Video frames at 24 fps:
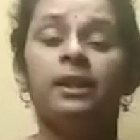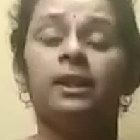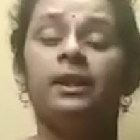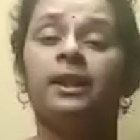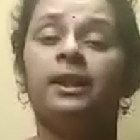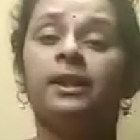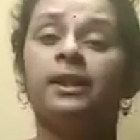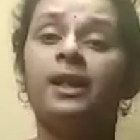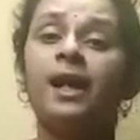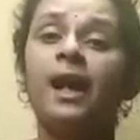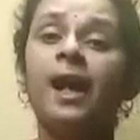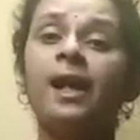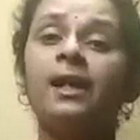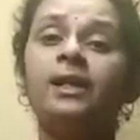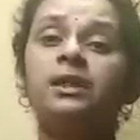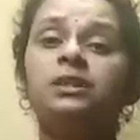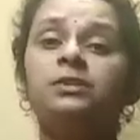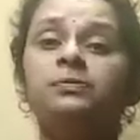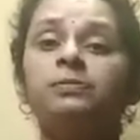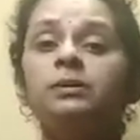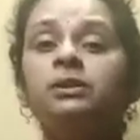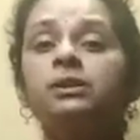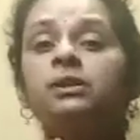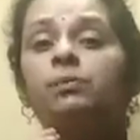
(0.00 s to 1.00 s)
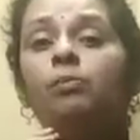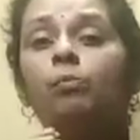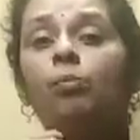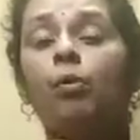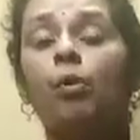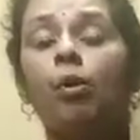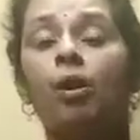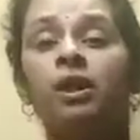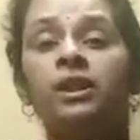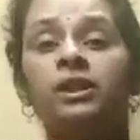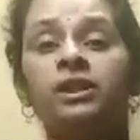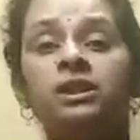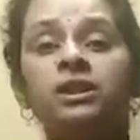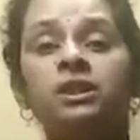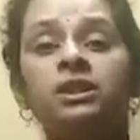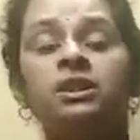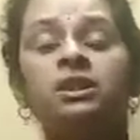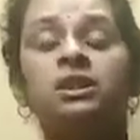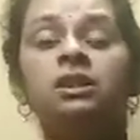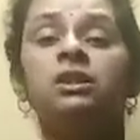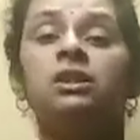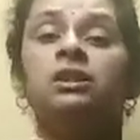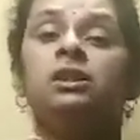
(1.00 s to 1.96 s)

reacts with moist